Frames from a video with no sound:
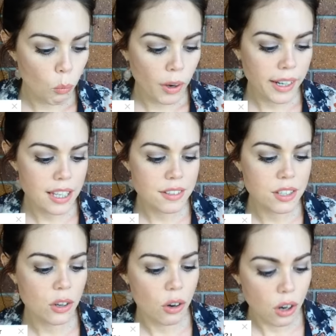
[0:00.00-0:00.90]
What
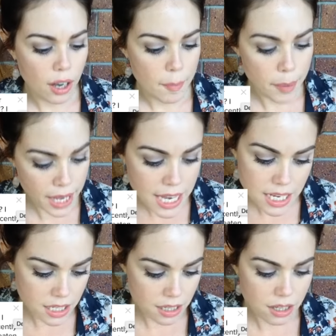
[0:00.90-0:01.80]
is your
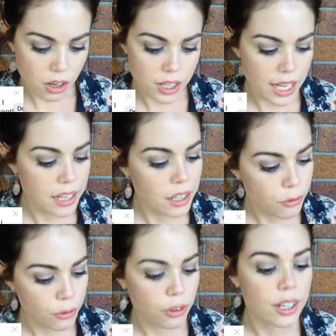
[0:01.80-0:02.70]
opinion on eating
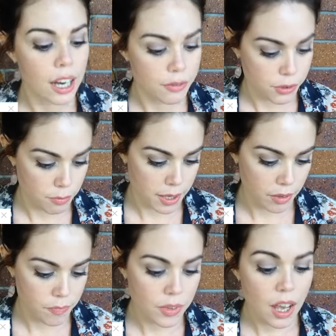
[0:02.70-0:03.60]
fruit after a
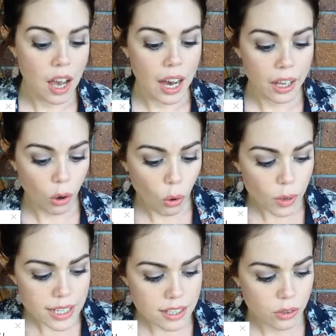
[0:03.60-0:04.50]
meal? I
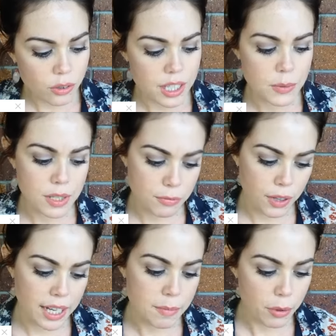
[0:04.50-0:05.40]
always thought this was
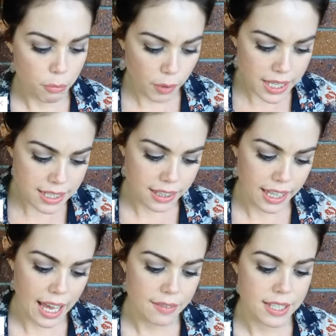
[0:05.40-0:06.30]
fine, but
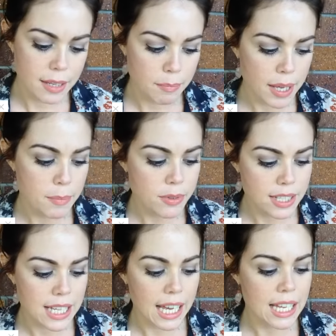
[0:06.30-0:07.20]
recently have seen people
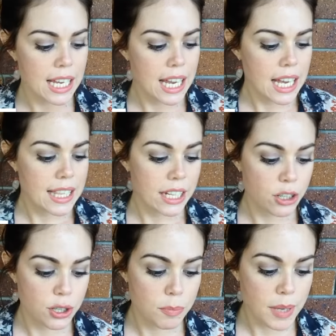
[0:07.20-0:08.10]
say that
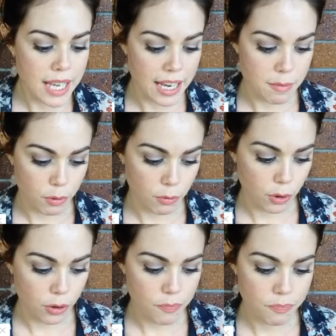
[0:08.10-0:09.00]
it should be eaten
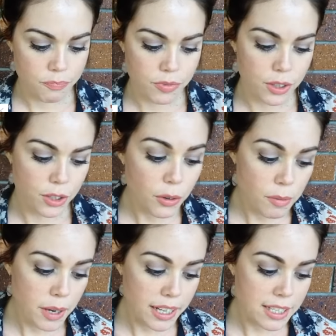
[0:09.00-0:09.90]
before. You
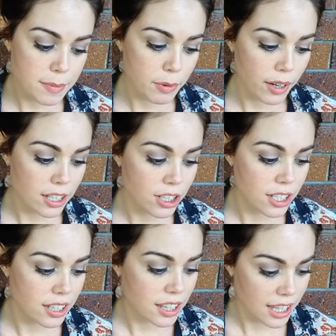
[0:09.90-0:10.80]
are my
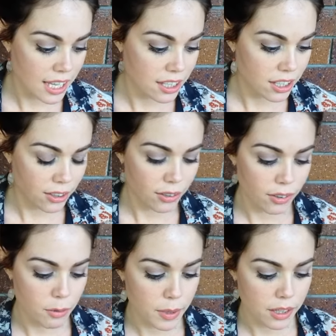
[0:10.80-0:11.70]
inspiration. Thank you.
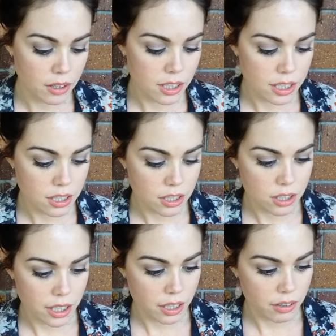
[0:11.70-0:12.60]
Oh my gosh, let's
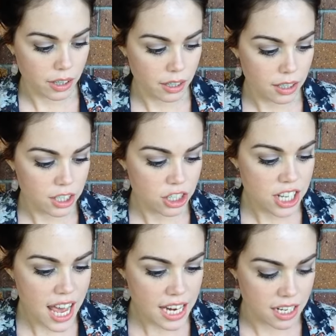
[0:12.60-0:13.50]
just check her out.
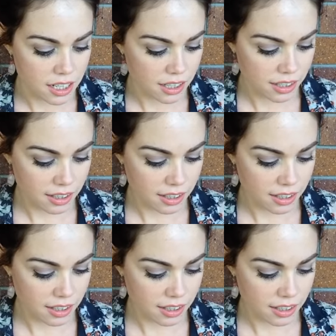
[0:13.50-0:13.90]
Jen!